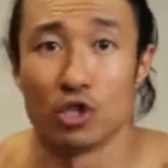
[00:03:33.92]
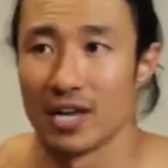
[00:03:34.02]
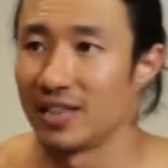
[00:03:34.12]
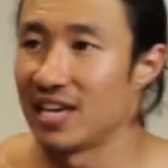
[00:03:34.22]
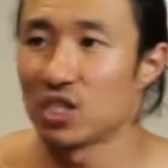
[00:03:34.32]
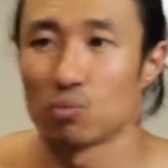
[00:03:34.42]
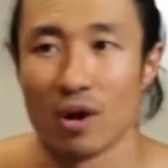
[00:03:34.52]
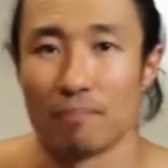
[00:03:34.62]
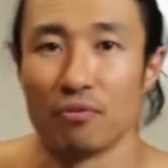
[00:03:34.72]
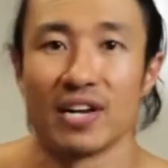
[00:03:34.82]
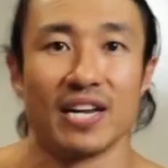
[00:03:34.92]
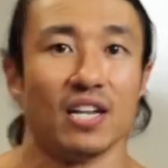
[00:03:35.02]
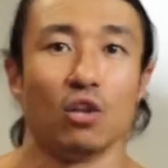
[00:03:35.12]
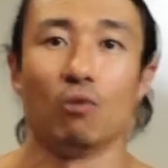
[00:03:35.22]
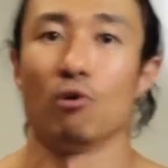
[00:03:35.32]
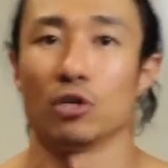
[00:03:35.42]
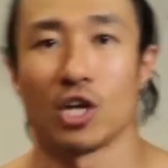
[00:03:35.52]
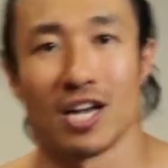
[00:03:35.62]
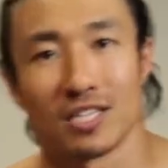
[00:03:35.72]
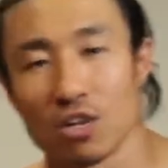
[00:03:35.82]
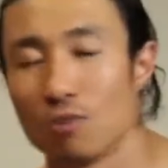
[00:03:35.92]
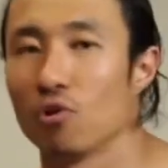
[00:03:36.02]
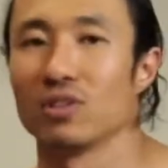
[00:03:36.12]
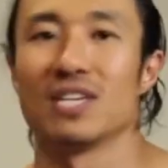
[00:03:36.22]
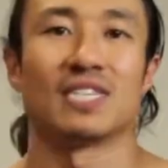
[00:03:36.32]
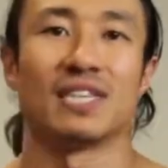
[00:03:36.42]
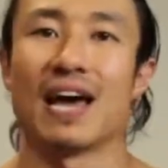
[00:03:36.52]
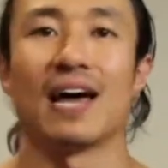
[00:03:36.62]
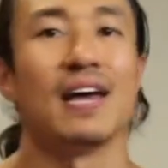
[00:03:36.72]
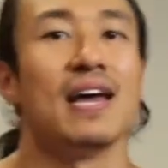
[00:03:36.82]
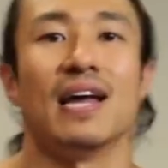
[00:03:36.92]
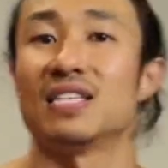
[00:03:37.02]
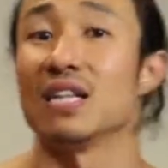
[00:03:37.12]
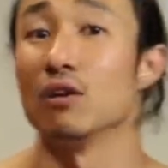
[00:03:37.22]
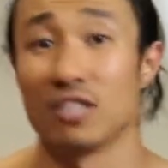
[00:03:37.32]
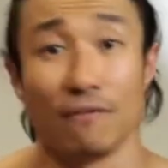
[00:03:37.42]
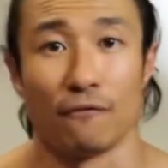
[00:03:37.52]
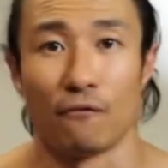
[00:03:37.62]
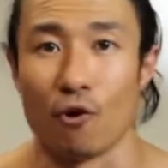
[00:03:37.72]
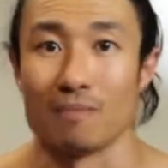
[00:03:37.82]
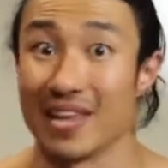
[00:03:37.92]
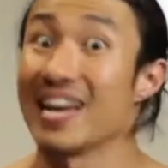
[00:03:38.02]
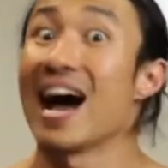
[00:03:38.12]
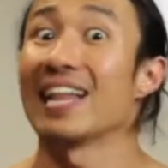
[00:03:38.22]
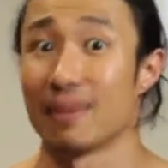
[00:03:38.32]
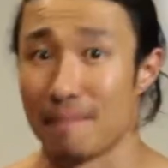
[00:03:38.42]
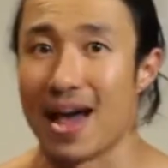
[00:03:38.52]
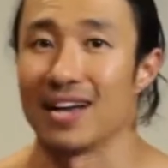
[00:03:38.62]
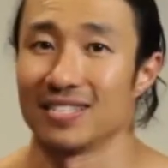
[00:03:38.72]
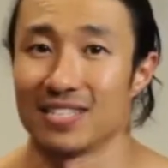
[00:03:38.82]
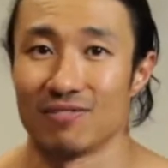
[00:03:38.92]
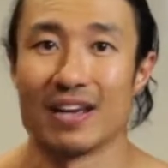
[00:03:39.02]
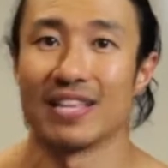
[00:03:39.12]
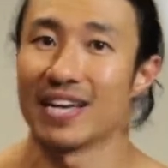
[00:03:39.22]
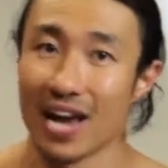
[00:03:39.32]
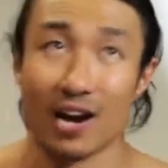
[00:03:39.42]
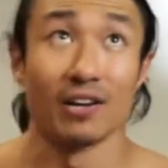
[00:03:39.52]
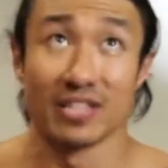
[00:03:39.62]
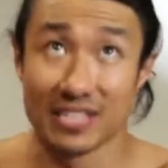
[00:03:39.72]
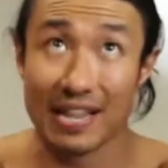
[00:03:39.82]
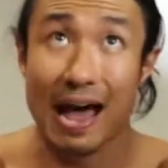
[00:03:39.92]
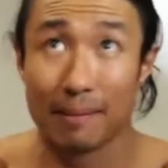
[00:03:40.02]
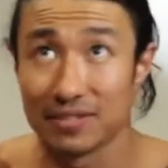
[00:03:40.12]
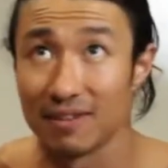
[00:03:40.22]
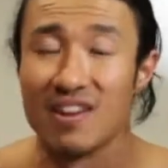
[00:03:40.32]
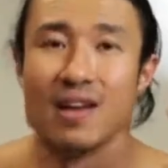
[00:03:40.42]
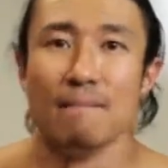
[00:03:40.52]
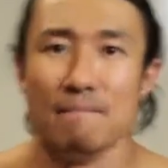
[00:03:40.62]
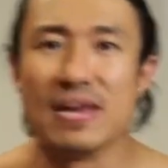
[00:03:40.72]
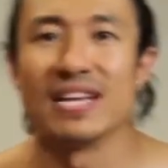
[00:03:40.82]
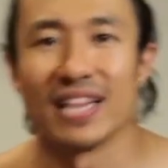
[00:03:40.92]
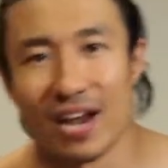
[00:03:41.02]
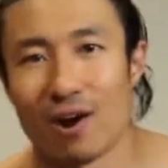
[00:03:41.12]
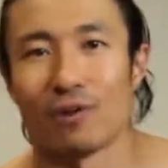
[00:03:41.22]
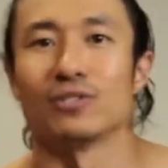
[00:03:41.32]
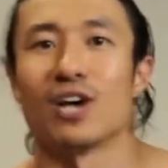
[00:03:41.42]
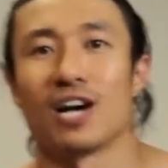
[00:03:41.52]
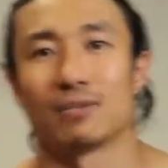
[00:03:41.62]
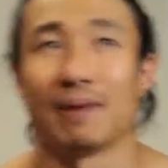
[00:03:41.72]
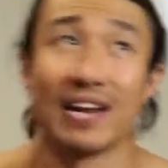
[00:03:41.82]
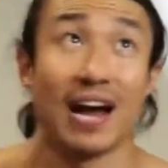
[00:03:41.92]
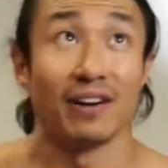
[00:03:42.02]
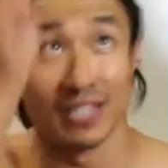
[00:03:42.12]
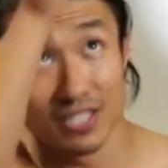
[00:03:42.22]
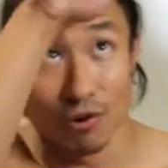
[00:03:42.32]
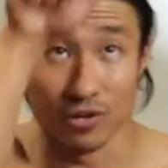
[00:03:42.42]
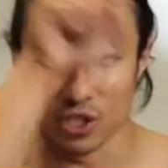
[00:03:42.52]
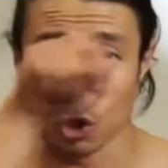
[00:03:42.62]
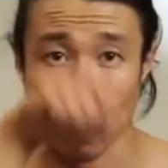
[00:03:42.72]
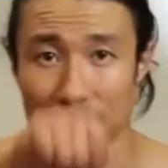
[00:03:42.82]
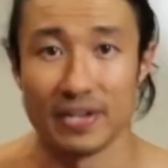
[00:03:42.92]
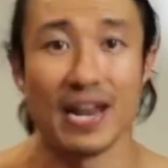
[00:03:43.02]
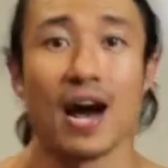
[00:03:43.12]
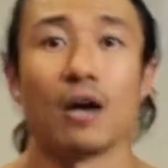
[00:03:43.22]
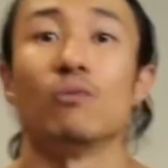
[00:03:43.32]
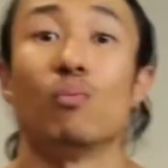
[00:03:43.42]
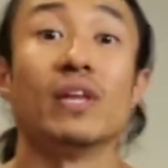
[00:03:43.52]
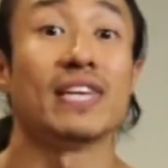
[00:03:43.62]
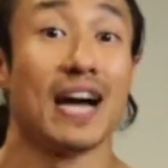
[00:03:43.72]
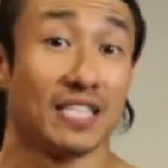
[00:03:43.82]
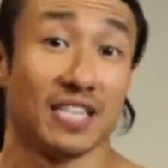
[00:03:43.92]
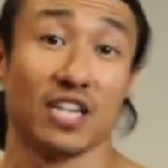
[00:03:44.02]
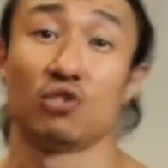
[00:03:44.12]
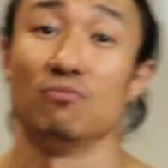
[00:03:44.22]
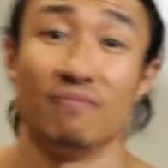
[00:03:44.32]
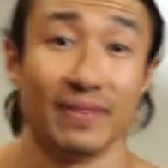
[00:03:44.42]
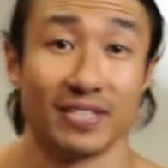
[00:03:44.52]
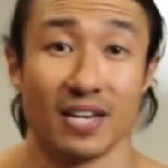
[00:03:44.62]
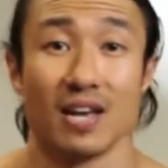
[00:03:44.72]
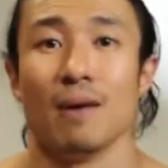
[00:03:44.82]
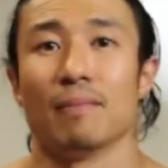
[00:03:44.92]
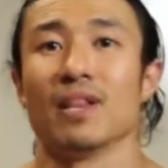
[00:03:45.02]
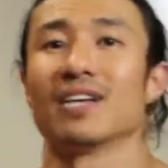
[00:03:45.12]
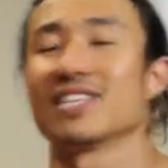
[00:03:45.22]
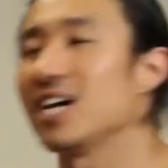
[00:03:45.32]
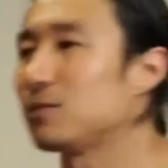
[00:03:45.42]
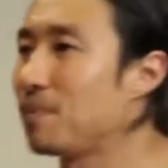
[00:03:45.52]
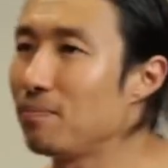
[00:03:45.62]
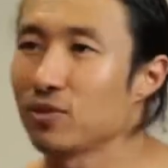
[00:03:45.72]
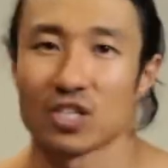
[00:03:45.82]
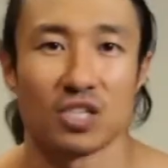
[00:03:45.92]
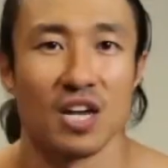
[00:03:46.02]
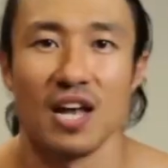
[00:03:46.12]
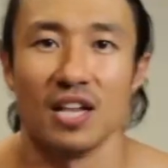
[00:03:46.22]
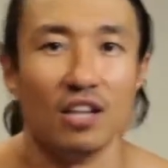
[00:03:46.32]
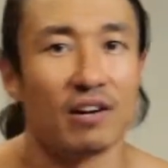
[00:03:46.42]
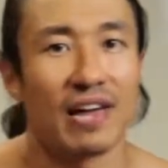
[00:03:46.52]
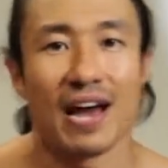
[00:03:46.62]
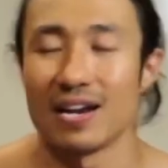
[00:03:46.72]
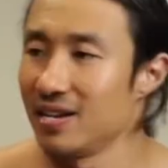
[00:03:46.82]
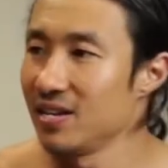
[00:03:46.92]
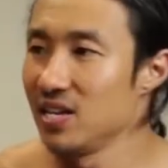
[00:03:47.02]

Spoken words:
and they just want to bring in a little more chest, a little more this and that, it's a little different for them. They got the mass, right? They got all the slabs of meat like Arnold talks about. Now let's go ahead and sculpt it down with the isolation movements. But a lot of times people just look at,